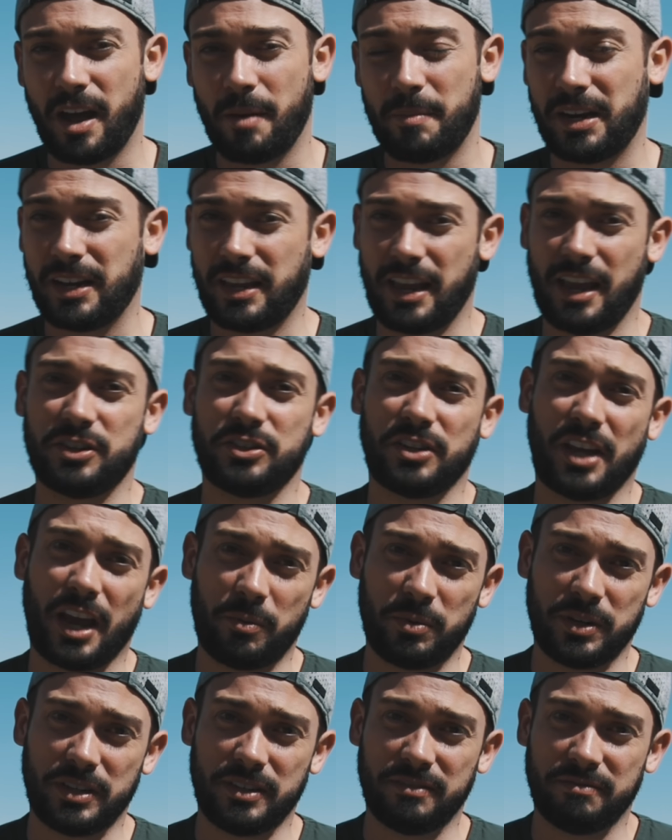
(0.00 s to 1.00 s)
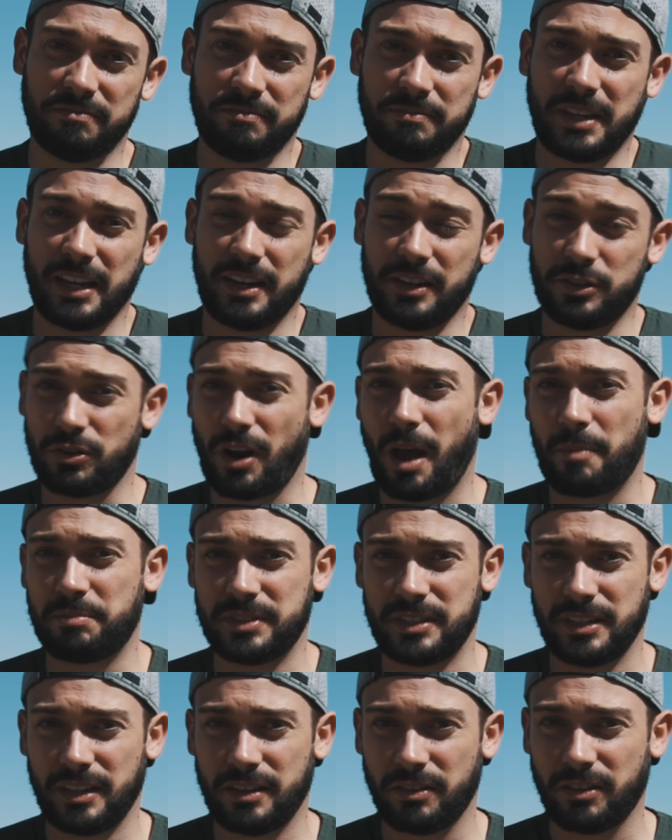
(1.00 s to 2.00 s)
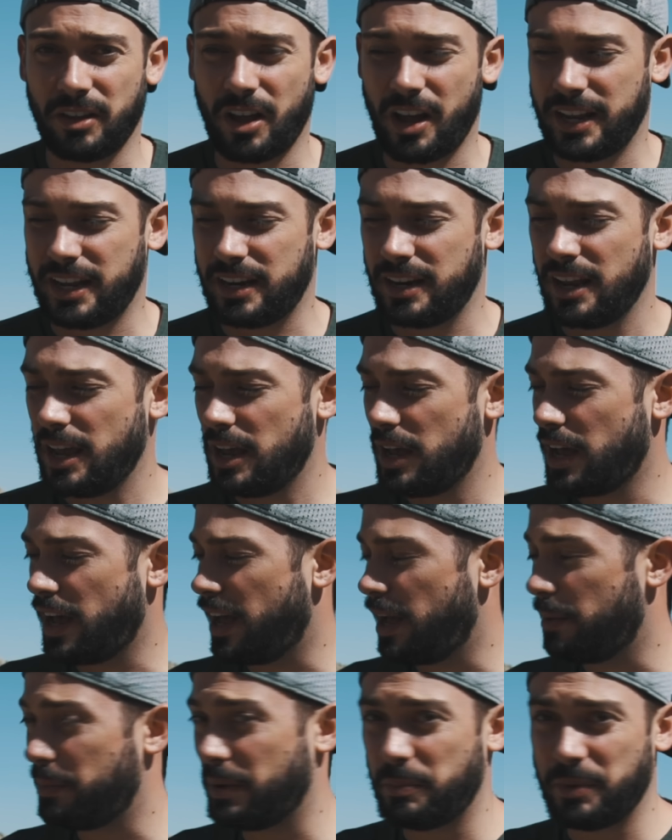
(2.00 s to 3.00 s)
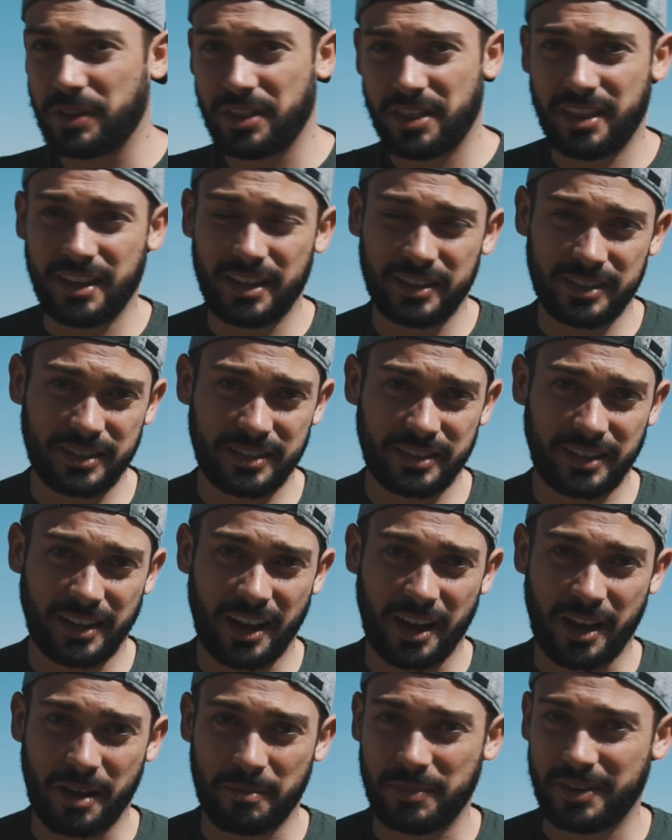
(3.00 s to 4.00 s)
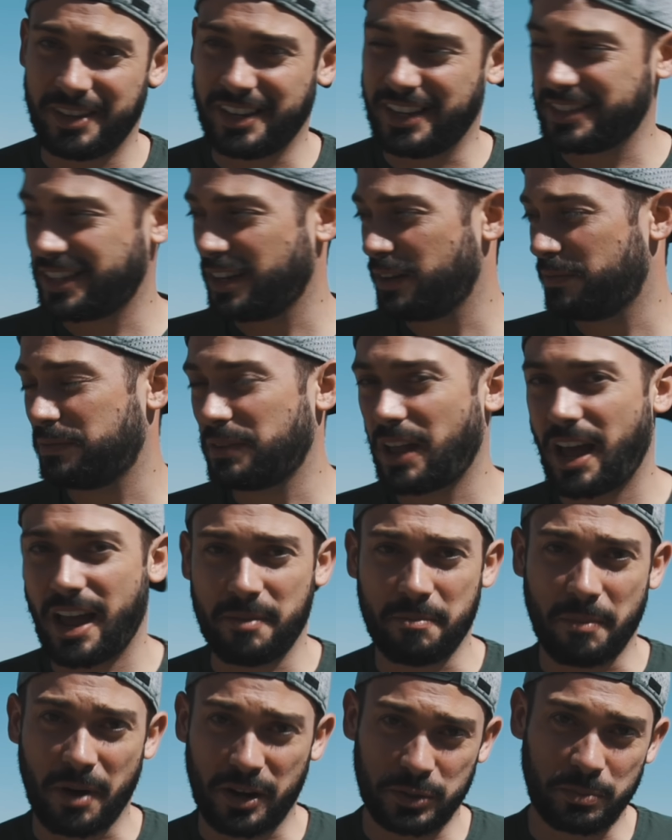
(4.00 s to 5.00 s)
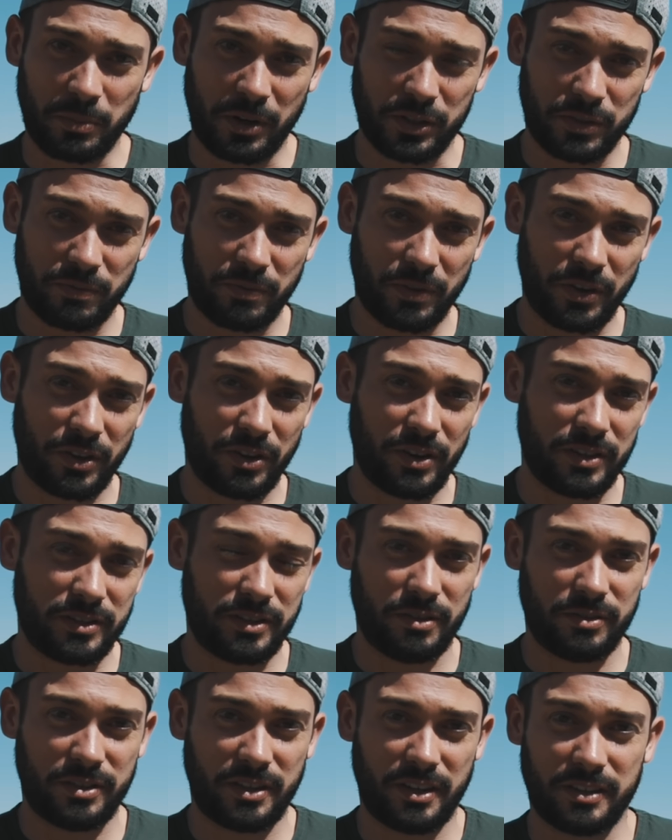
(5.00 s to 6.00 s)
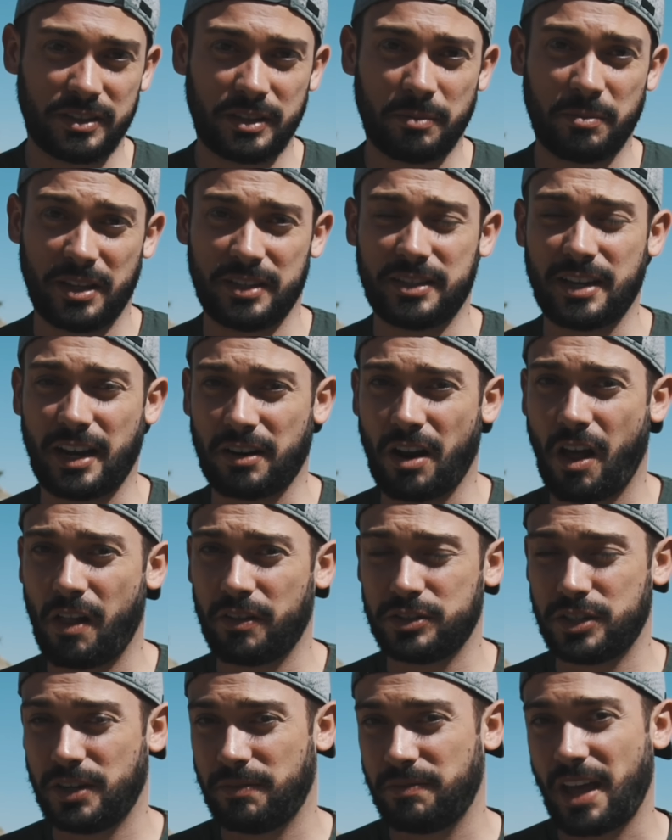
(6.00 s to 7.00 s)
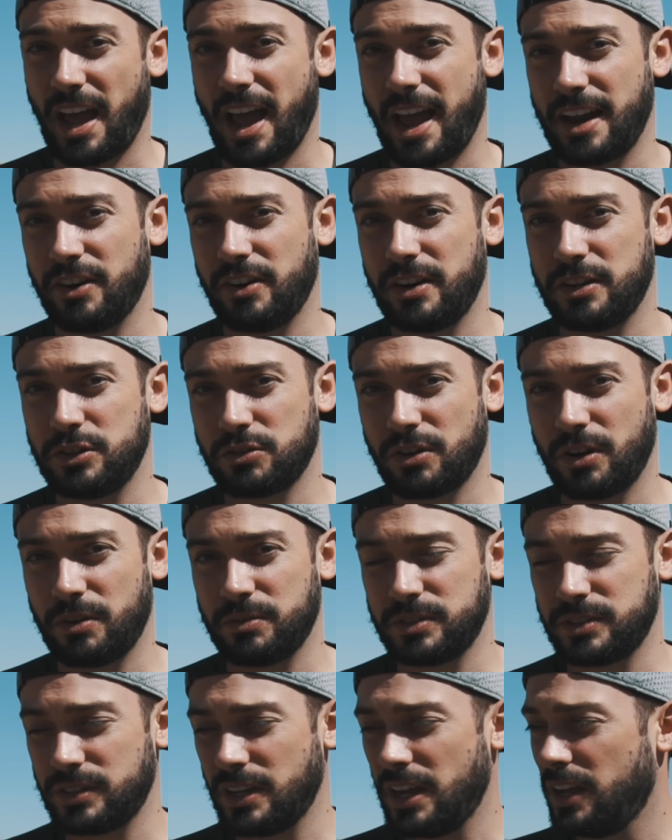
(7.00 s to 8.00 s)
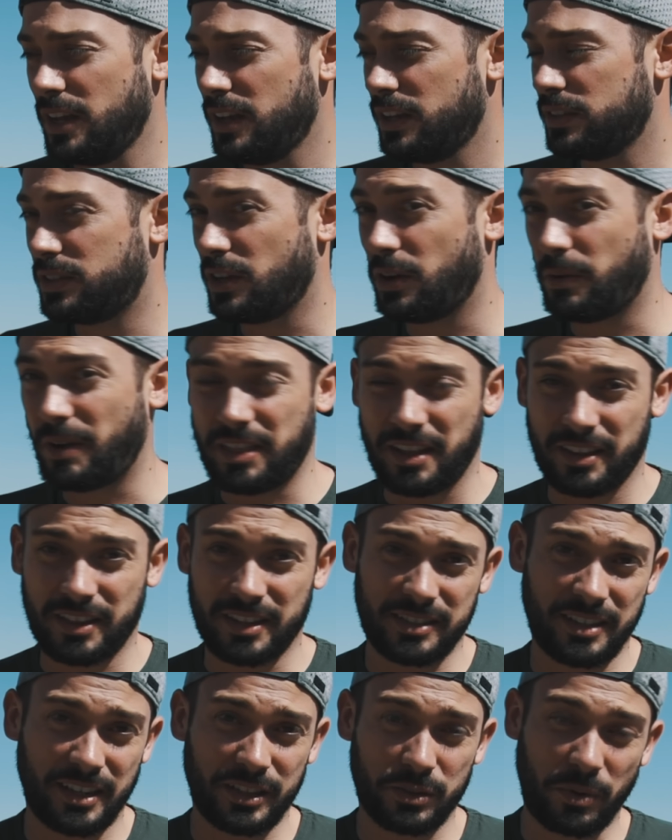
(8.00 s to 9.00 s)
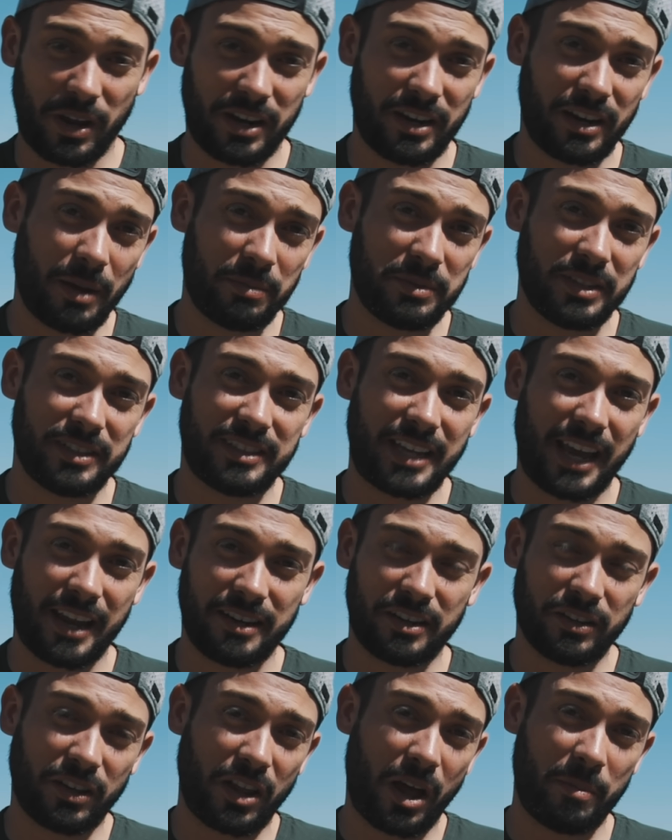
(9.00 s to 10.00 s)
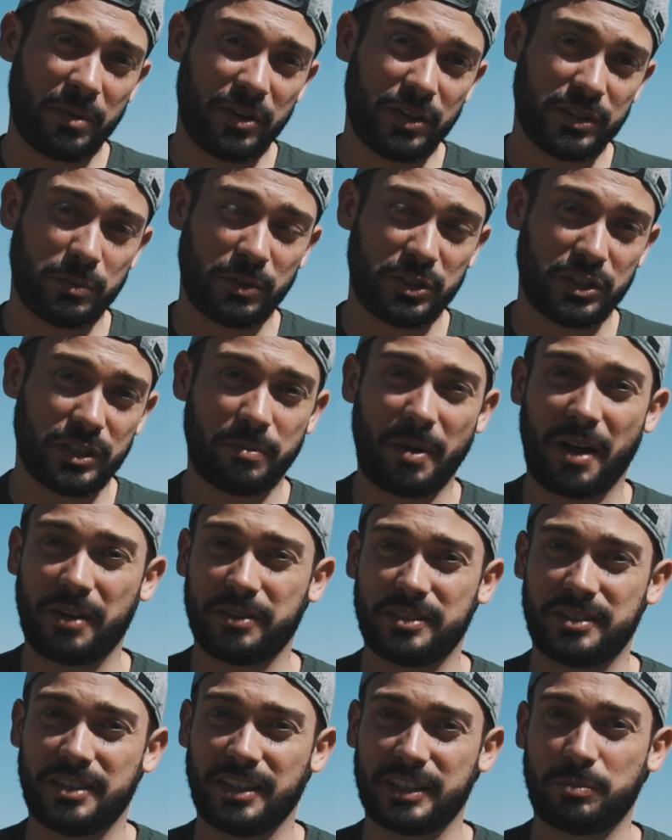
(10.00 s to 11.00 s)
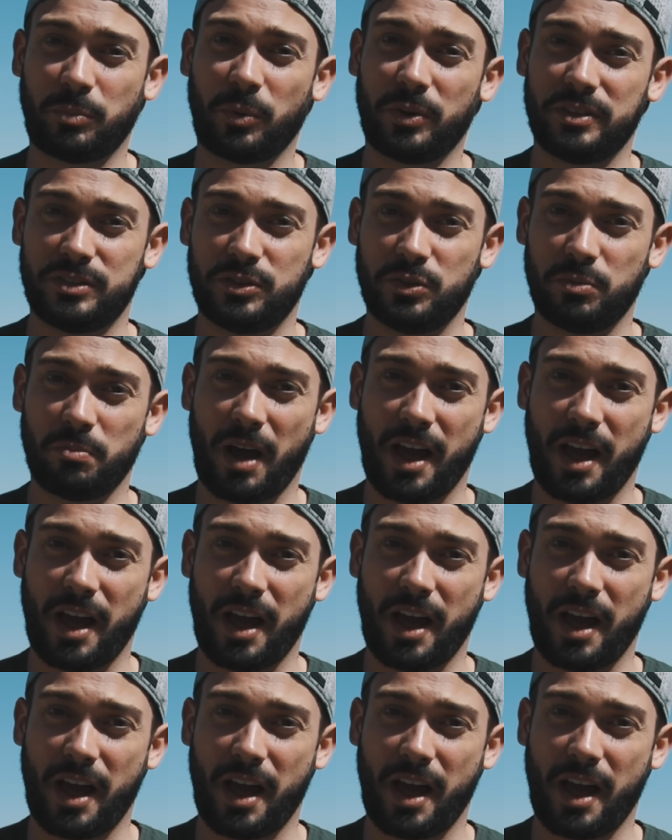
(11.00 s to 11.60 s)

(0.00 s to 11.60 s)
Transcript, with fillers: and occasionally I would get a drop signal on it. But with this, it's gonna fly much, much further. It's using some of the technology of the higher end drones. So I think this thing's rated up to 10 kilometers, which is about 6.2